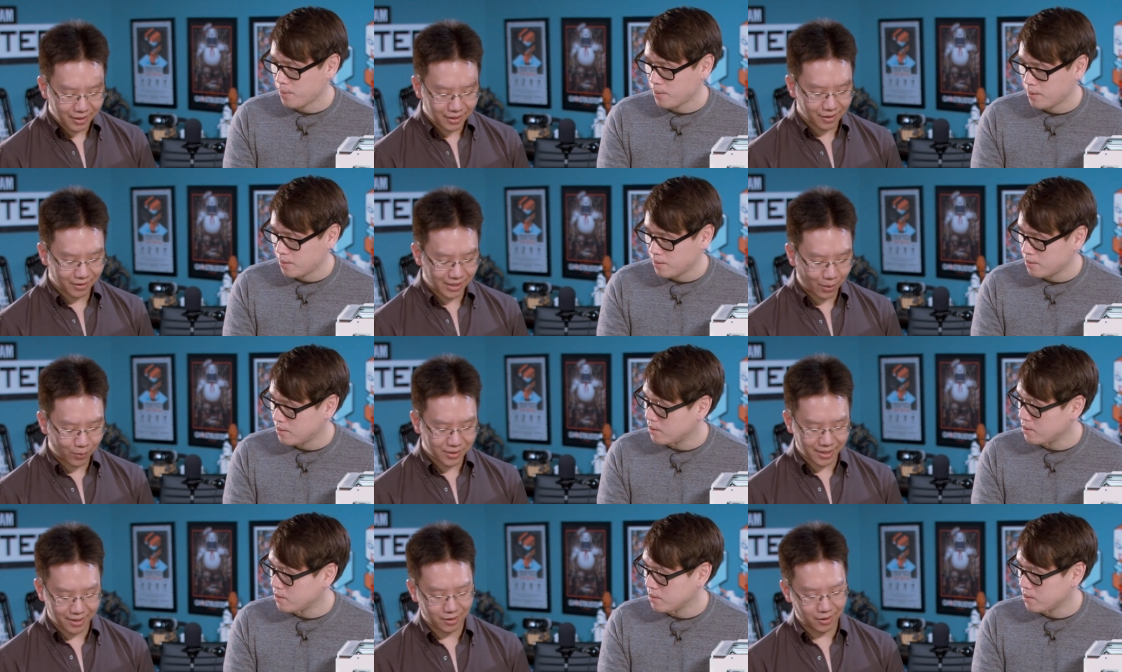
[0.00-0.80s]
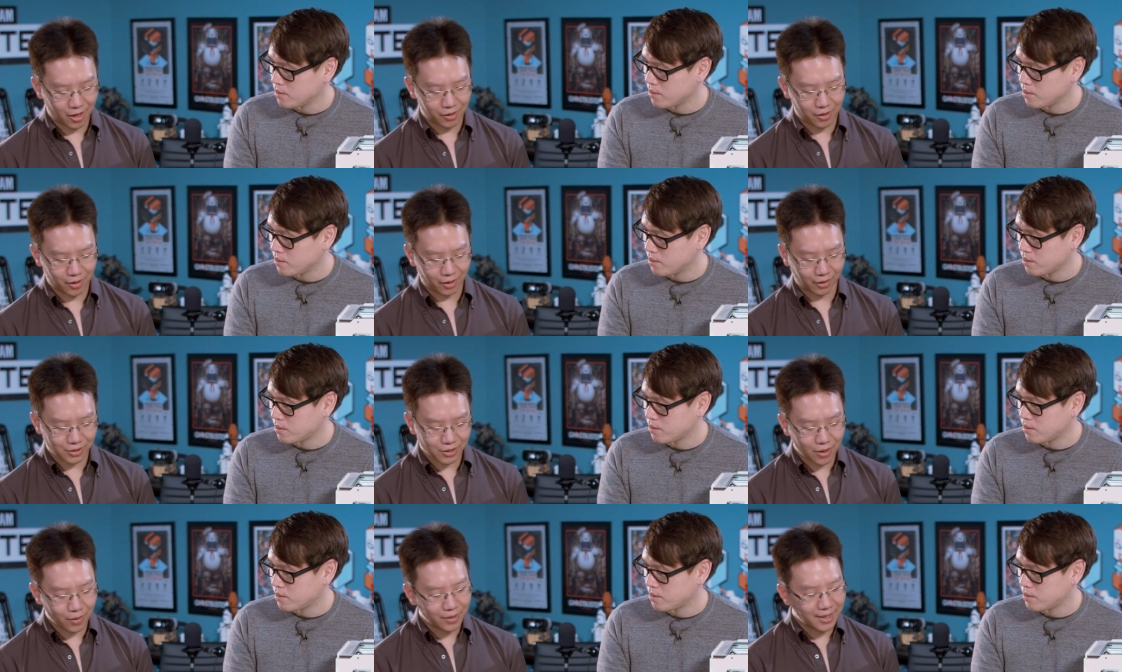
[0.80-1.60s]
Speaker 1: You know, that would take a lot longer.
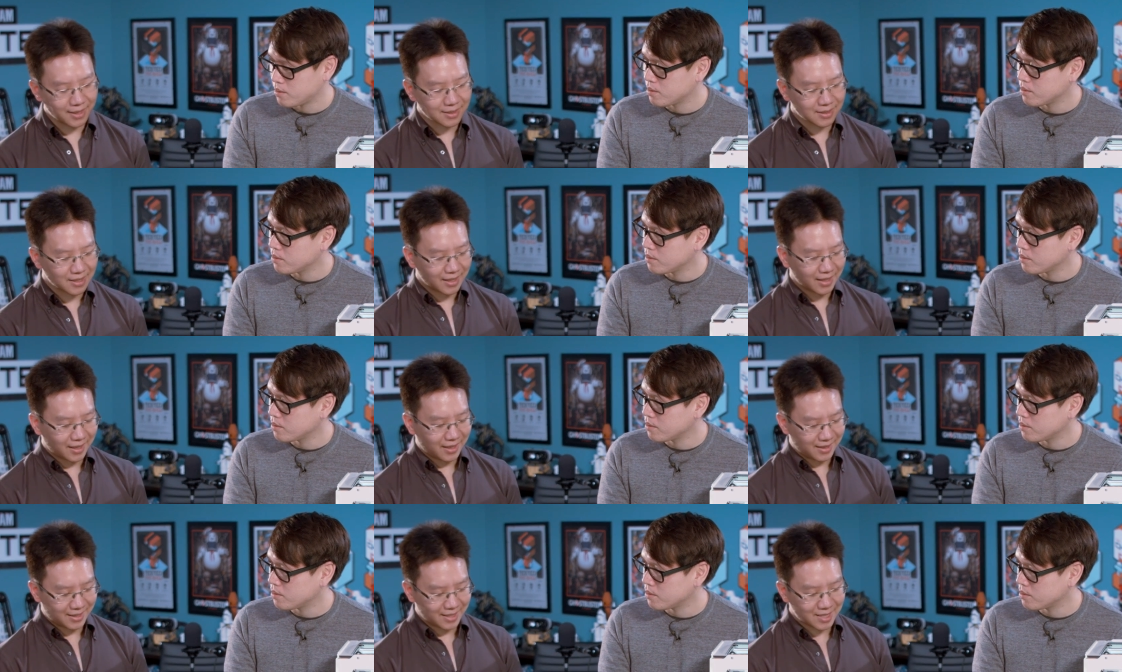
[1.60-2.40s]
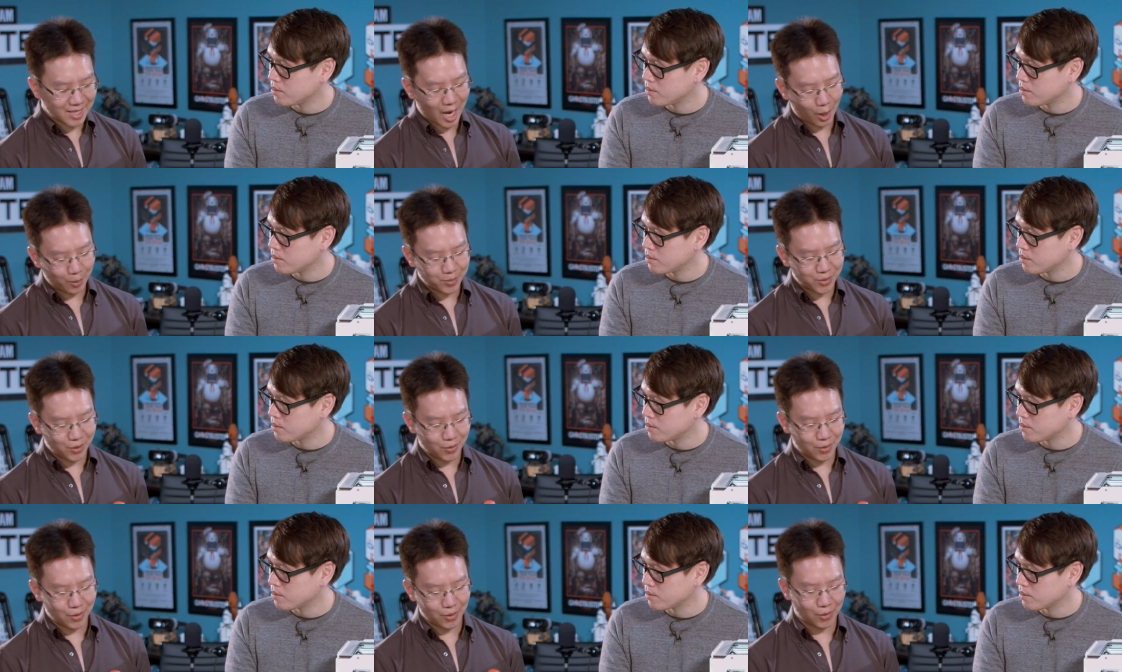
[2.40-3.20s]
So this this helps
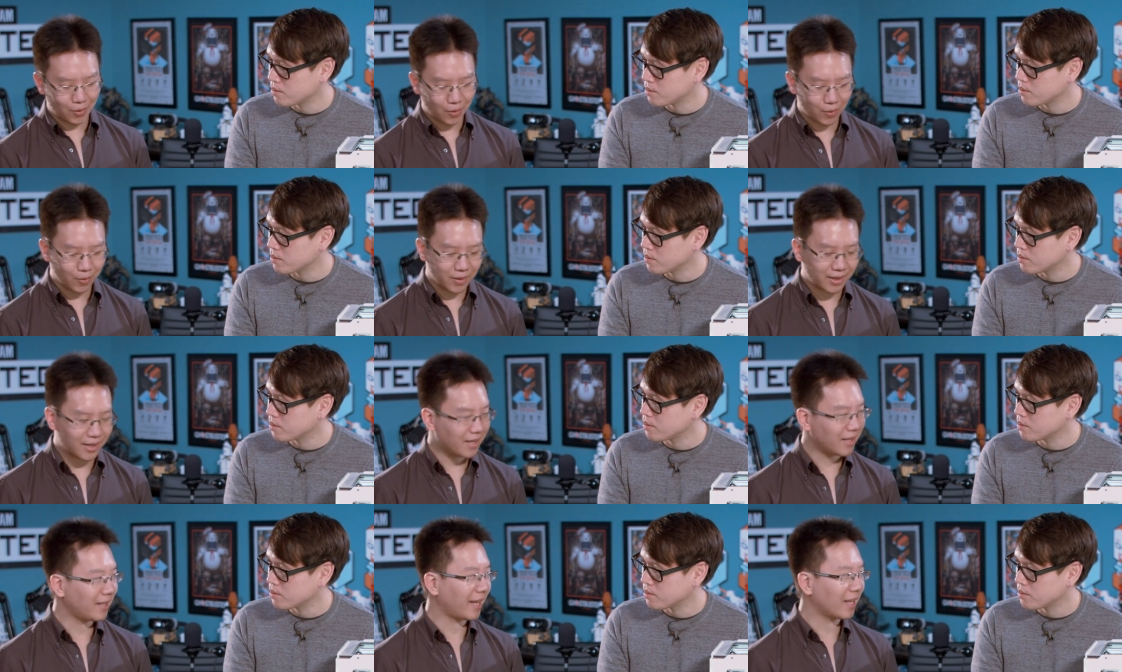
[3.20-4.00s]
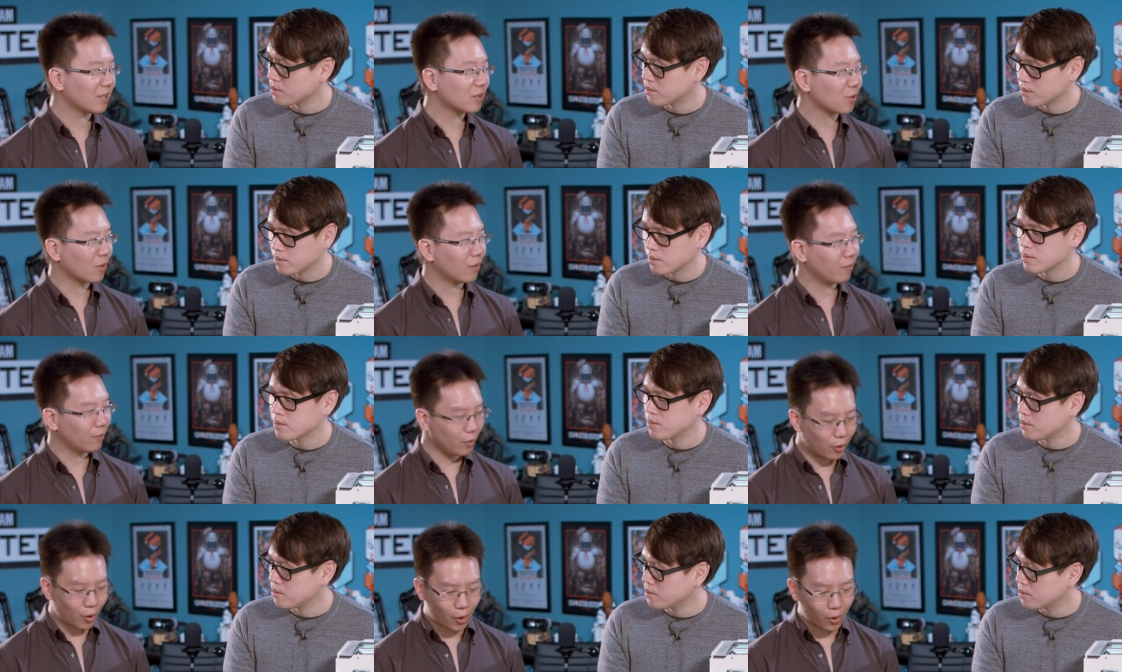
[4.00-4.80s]
you do uh, like sort of
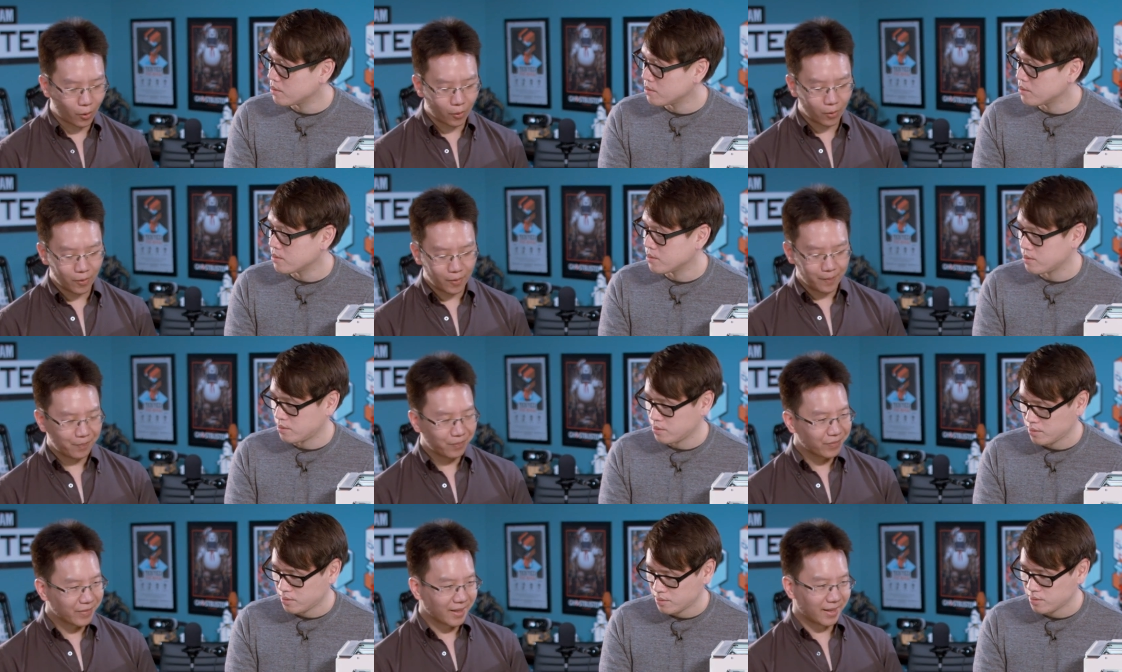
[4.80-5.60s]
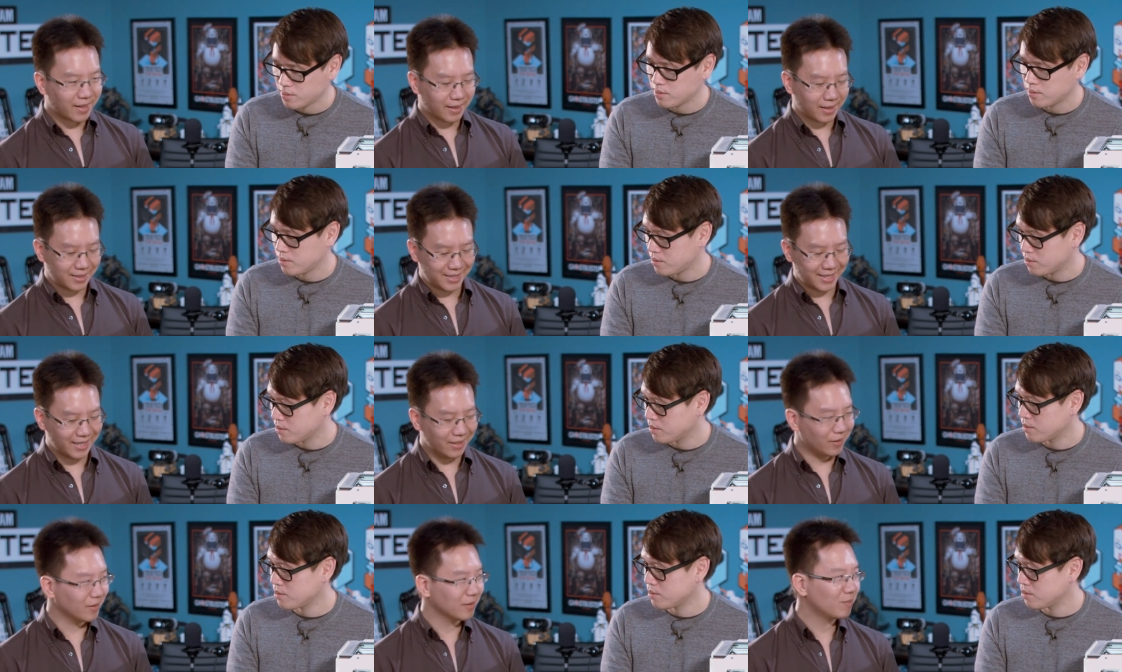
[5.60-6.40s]
low uh,
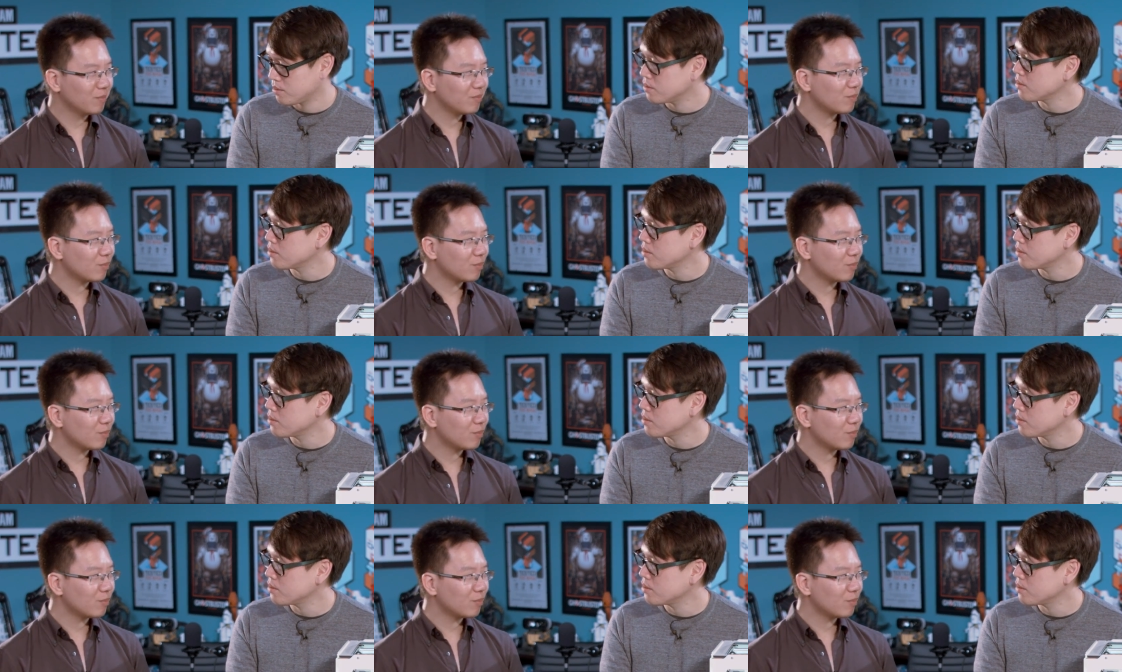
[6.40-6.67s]
yield,